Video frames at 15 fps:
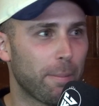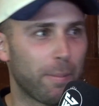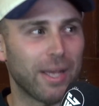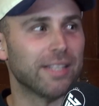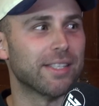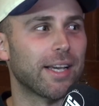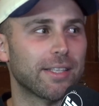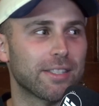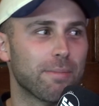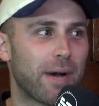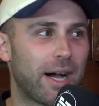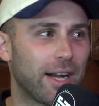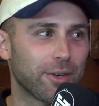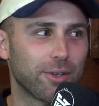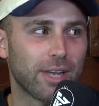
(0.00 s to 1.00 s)
oh. Ben takes a
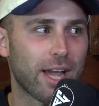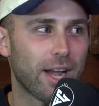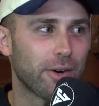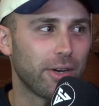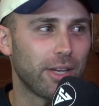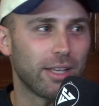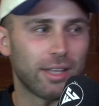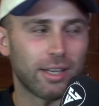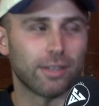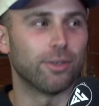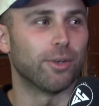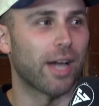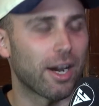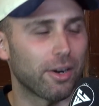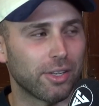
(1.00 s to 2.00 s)
mark on Harry and then
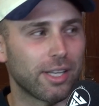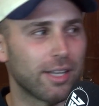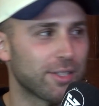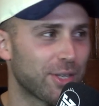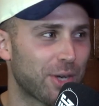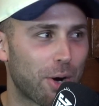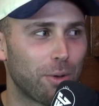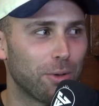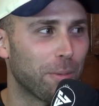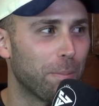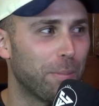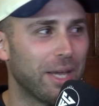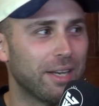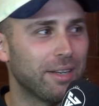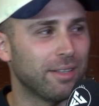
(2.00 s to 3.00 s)
or Harry kicks a goal
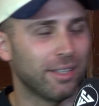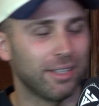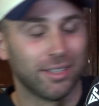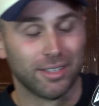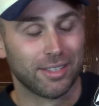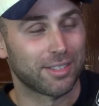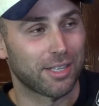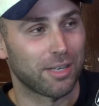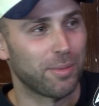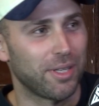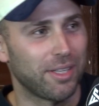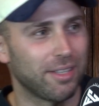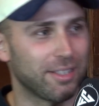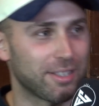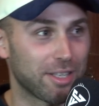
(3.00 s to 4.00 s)
on Ben? It's gonna
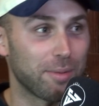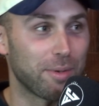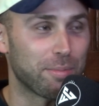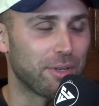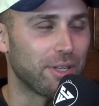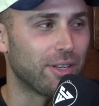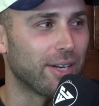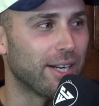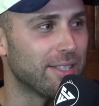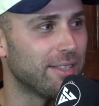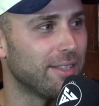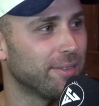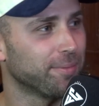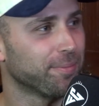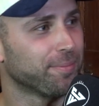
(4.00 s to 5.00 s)
be it's gonna be pretty crazy.